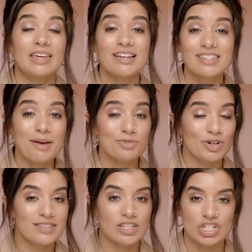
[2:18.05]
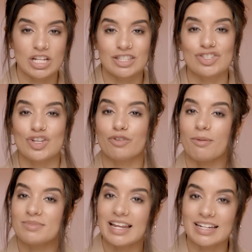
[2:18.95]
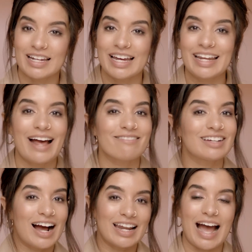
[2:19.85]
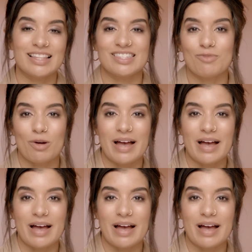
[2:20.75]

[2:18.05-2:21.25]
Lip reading: Because I'm transitioning this look from day to night, I've got to add some more